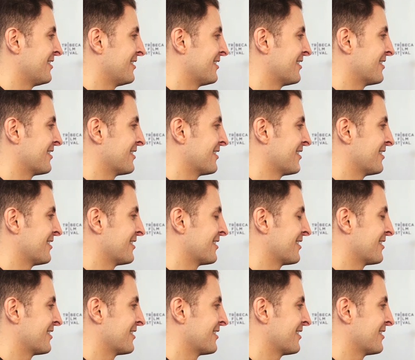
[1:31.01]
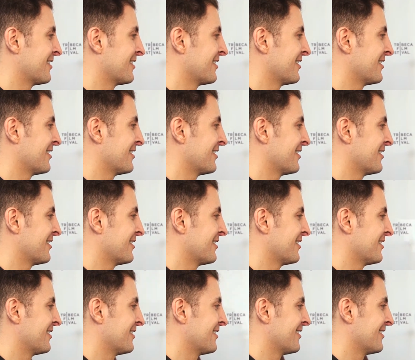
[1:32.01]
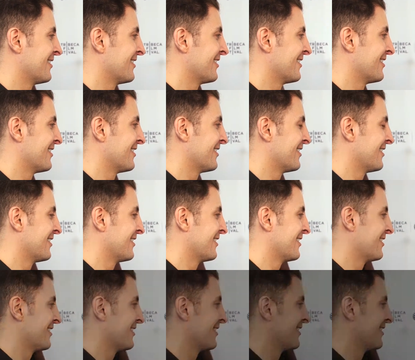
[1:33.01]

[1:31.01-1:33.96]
(silent)